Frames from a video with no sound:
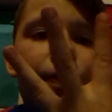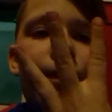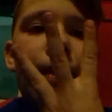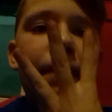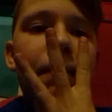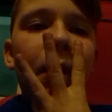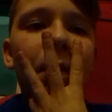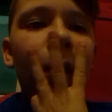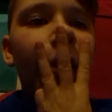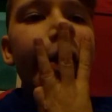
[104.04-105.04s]
three people
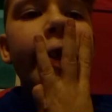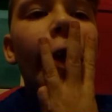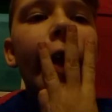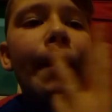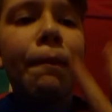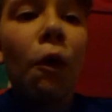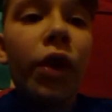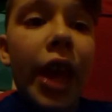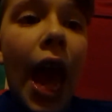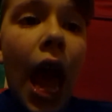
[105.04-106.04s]
I'm not quite sure yet
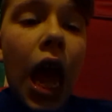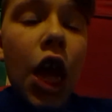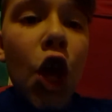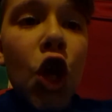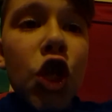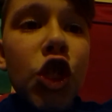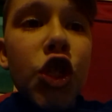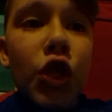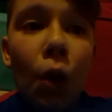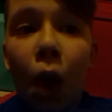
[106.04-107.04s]
but yeah
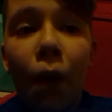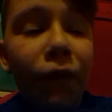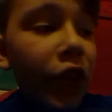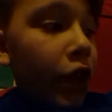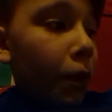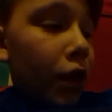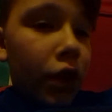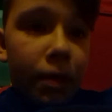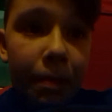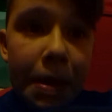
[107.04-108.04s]
so hopefully you're one of
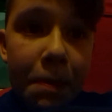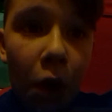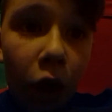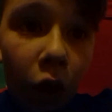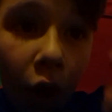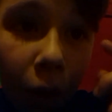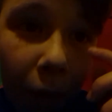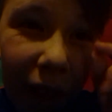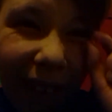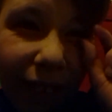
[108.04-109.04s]
them people oh, I, oh,
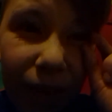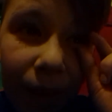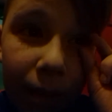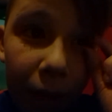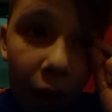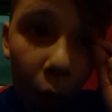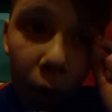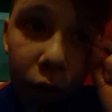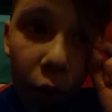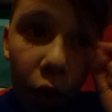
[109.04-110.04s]
wait for some reason when I
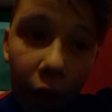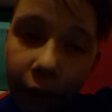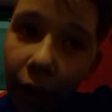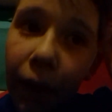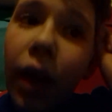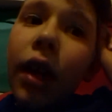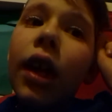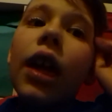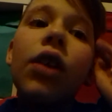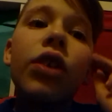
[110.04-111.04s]
always record I have
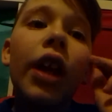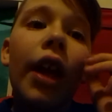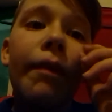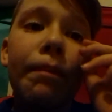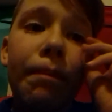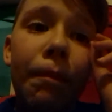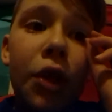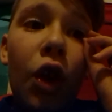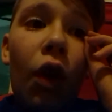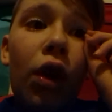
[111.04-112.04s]
looks like I have
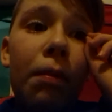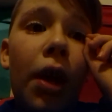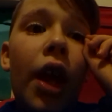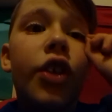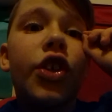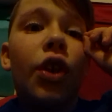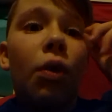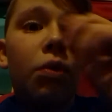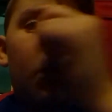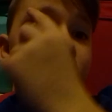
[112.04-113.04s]
mascara on but I actually
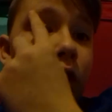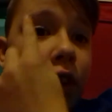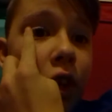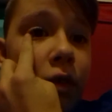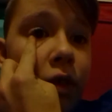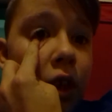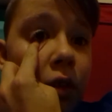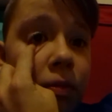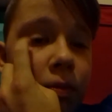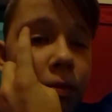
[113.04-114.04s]
don't look you can not even tell